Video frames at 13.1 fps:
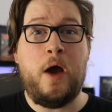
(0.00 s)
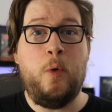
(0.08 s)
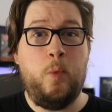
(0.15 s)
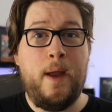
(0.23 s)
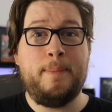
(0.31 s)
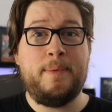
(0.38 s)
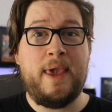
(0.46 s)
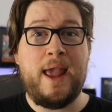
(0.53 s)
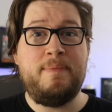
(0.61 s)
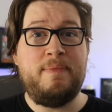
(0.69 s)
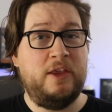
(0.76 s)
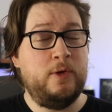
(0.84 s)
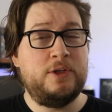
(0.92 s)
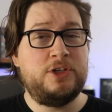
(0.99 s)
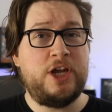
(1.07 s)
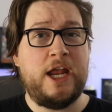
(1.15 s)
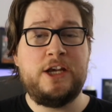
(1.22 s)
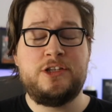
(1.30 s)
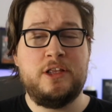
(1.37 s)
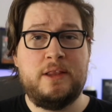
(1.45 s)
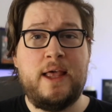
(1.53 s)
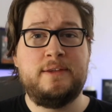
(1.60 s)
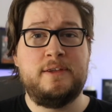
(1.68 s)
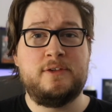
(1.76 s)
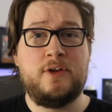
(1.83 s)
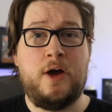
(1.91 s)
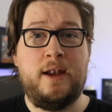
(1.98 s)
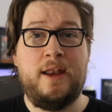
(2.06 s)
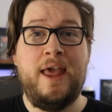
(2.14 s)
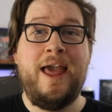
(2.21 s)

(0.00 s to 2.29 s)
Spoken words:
a webcam that you can change the lenses on.